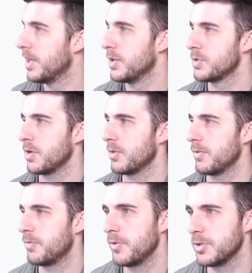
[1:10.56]
So
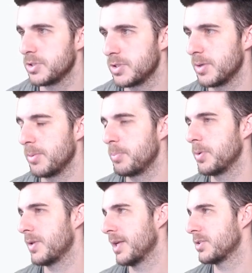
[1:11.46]
the first
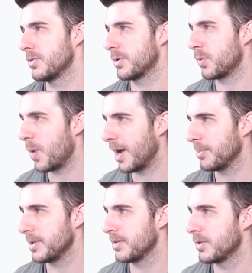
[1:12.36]
potential
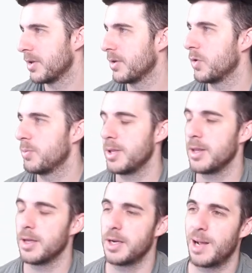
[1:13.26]
requirement could
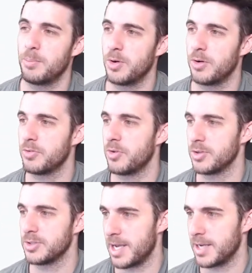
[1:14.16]
be a number of
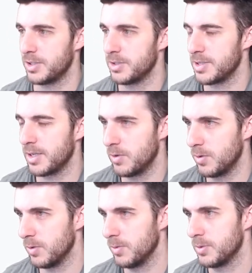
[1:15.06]
transactions that you
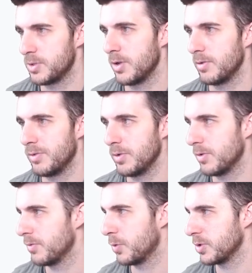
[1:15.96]
do. So if
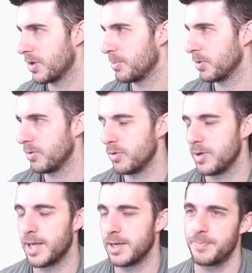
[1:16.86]
you, for example, if
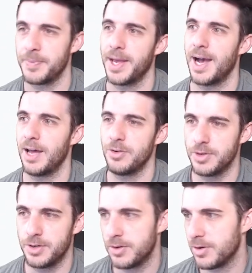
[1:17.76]
you've done
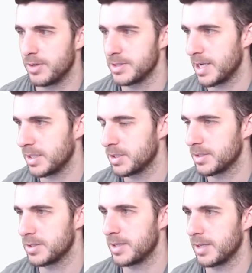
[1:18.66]
100
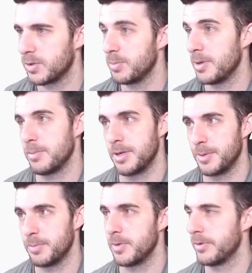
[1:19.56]
transactions, that could be a
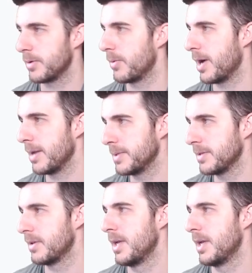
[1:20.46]
minimum requirement,